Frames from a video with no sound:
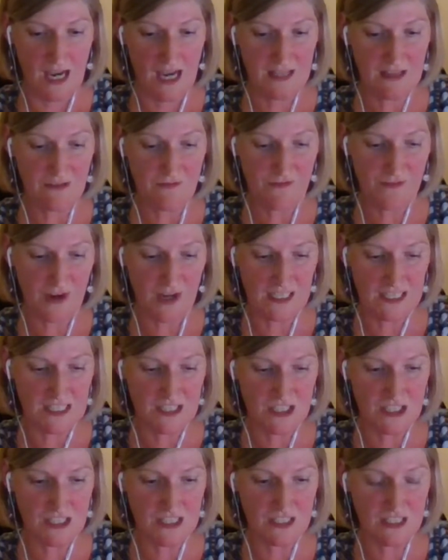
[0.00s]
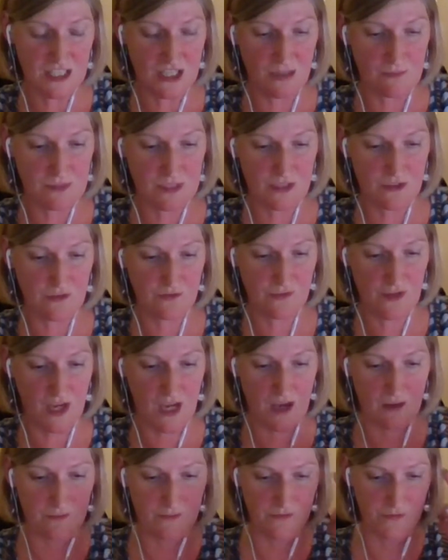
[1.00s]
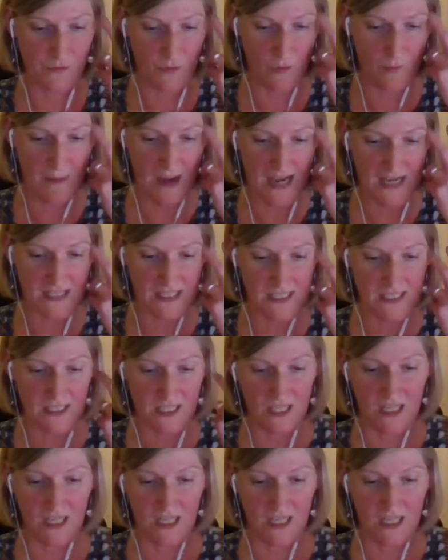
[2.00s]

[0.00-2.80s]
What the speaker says: And then finally, just in terms of format,